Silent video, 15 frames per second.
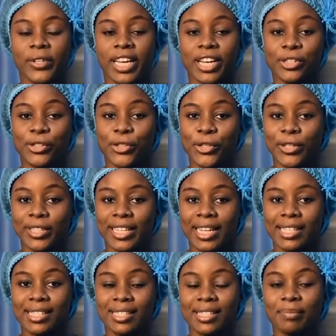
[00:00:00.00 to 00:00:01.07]
We ensure
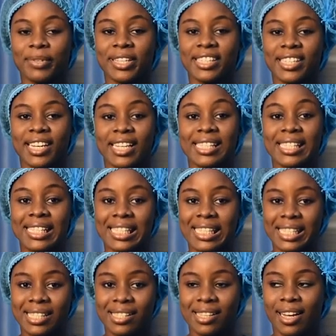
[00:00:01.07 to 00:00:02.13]
that the patient's needs